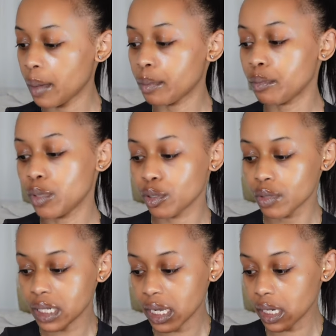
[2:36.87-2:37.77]

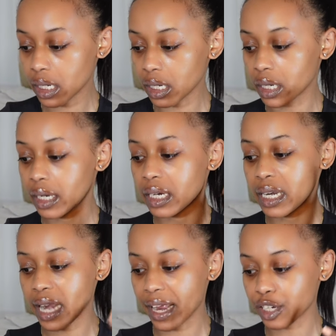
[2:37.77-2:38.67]
Music,
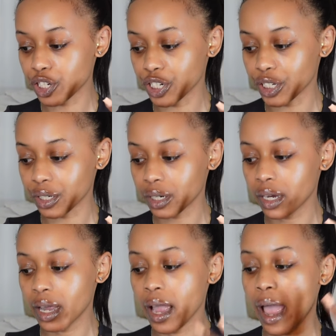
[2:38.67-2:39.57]
nature,
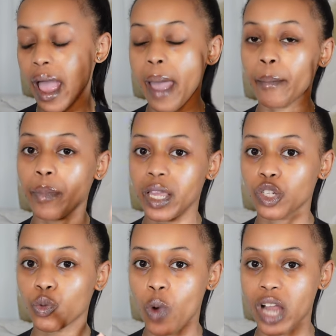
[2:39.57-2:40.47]
and
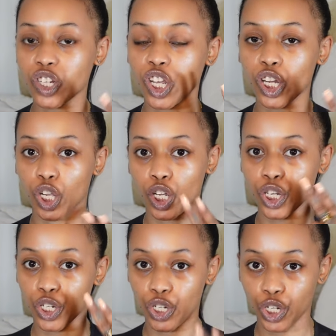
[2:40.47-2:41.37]
binge watching a
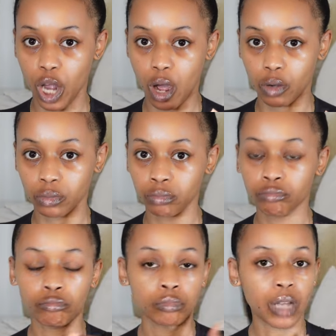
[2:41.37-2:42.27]
good show.
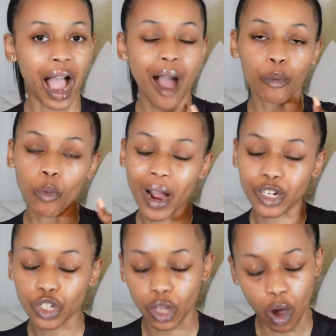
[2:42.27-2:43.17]
I will
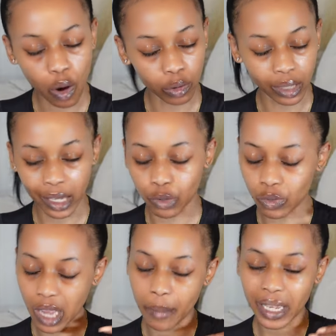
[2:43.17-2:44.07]
watch the whole thing. You
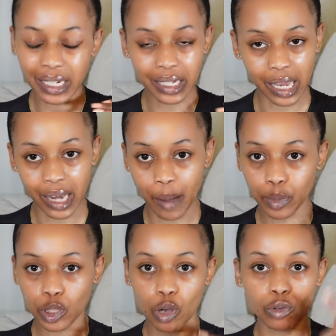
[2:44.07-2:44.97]
tell me it's 10
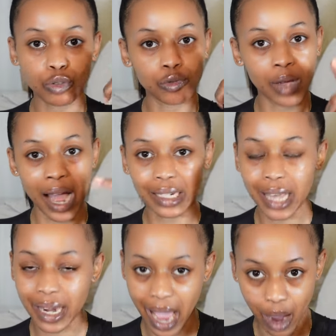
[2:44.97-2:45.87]
episodes, you got
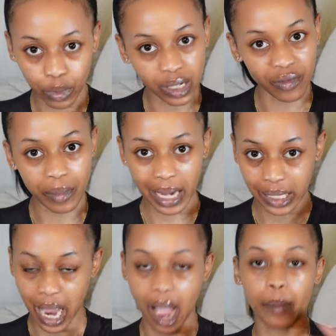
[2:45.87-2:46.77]
10 hours of my
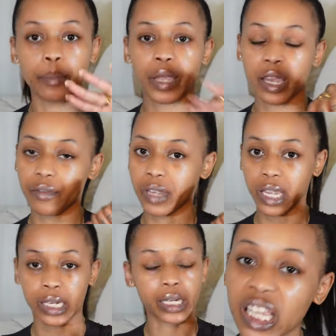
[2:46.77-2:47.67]
time, period.